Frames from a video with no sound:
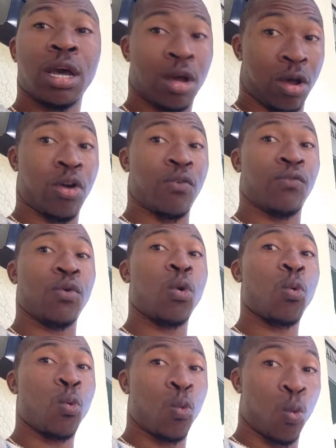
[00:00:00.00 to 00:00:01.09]
of
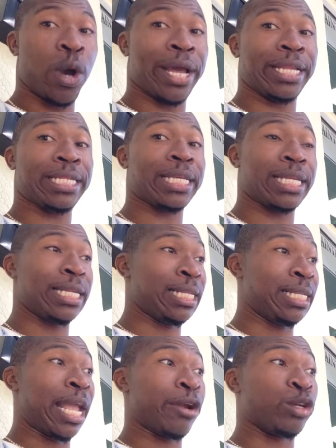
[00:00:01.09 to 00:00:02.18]
what
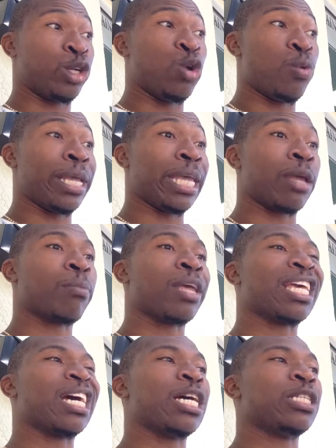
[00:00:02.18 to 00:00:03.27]
they're doing, and
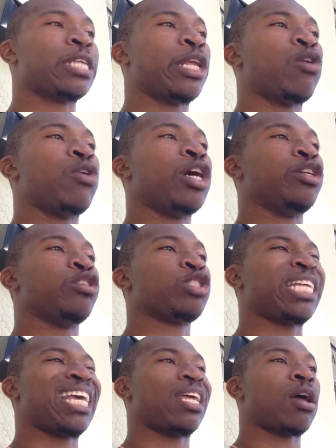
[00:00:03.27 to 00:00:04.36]
because they don't
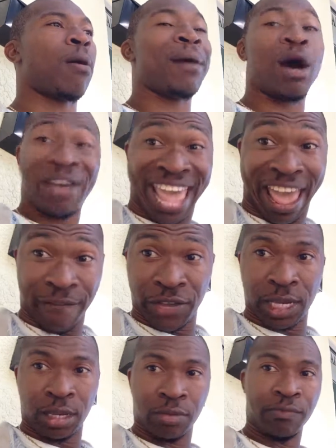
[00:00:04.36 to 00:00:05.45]
understand about
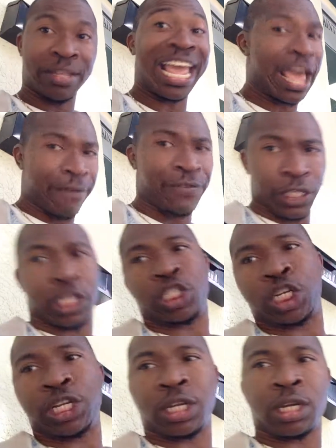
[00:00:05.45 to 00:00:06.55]
heaven's
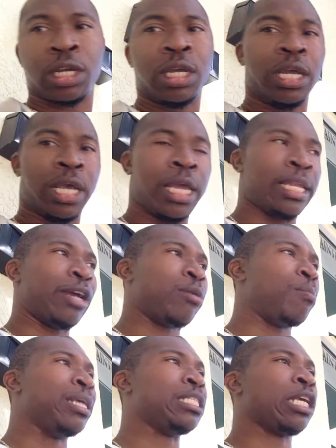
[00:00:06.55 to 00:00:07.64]
agenda. They're
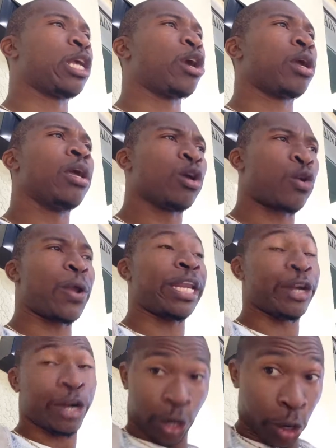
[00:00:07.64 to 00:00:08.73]
busy creating
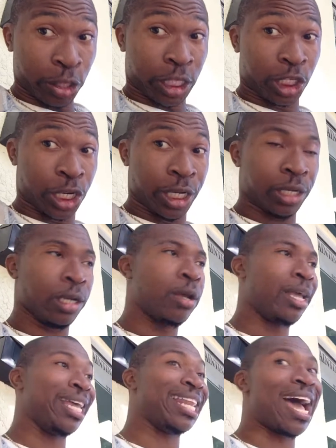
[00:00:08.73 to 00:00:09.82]
their earth agenda
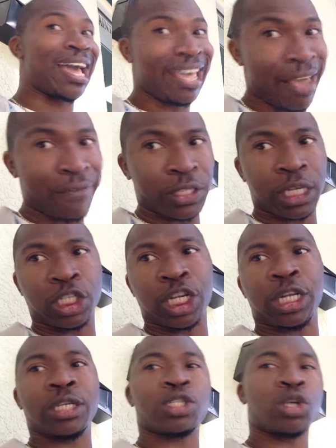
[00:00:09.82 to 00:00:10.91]
and not heaven's
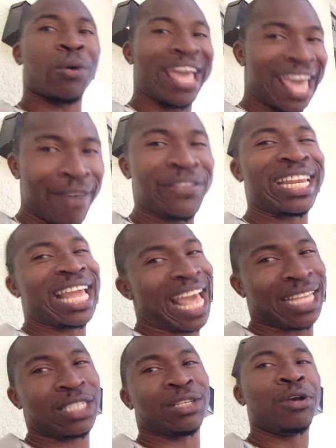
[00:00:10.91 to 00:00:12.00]
agenda. So heaven
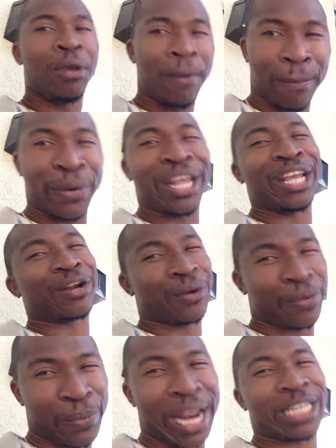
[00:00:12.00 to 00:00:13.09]
has to bring
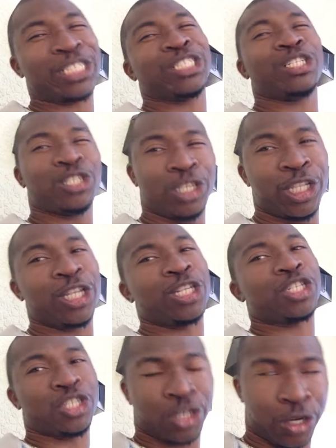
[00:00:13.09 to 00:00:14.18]
correction to the
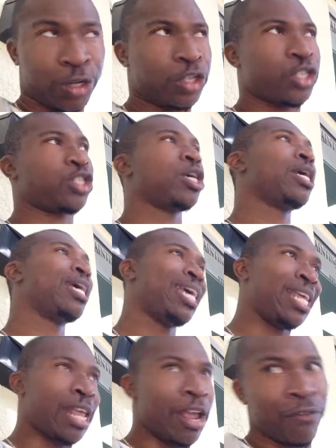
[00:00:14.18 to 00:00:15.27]
church
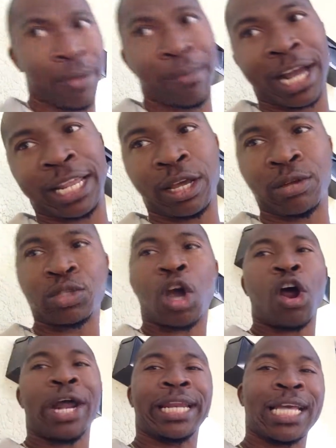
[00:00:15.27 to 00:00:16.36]
and everybody else.
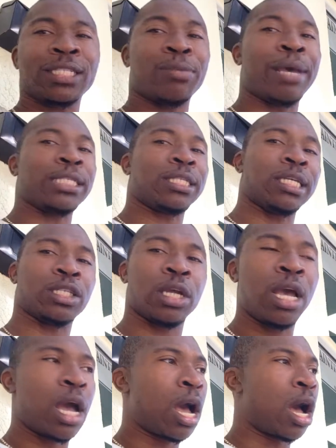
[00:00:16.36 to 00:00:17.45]
All right, that's the message.
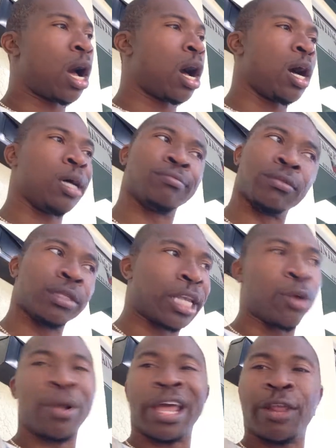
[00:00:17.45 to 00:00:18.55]

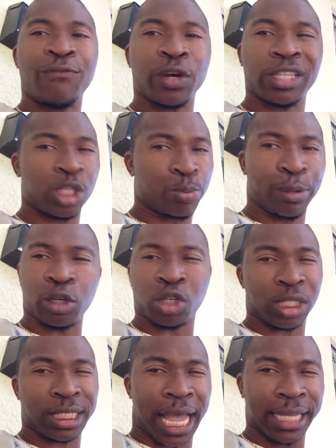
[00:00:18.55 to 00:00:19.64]
Get ready for the spiritual
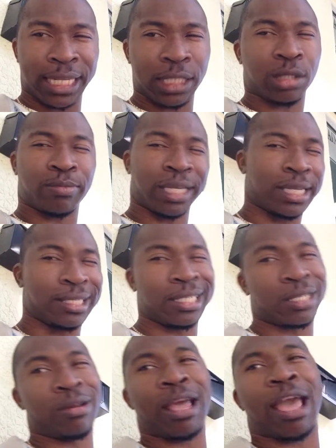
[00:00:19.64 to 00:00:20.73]
silence, because it's
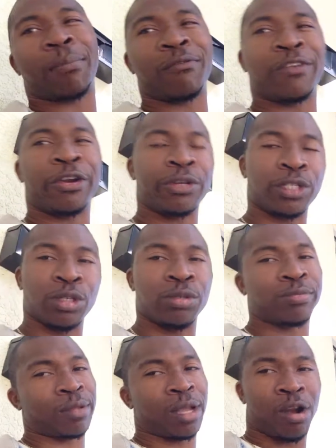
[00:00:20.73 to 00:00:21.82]
going to happen very
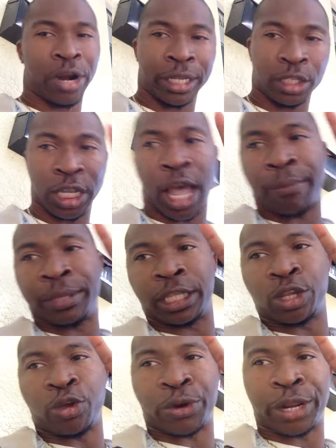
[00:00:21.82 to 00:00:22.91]
soon. All right, to God be the
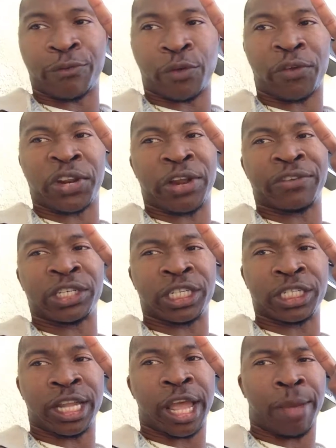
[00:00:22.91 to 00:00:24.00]
glory here forever and ever. In
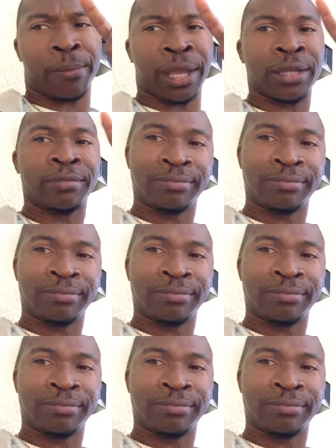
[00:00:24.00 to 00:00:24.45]
Jesus' name, amen.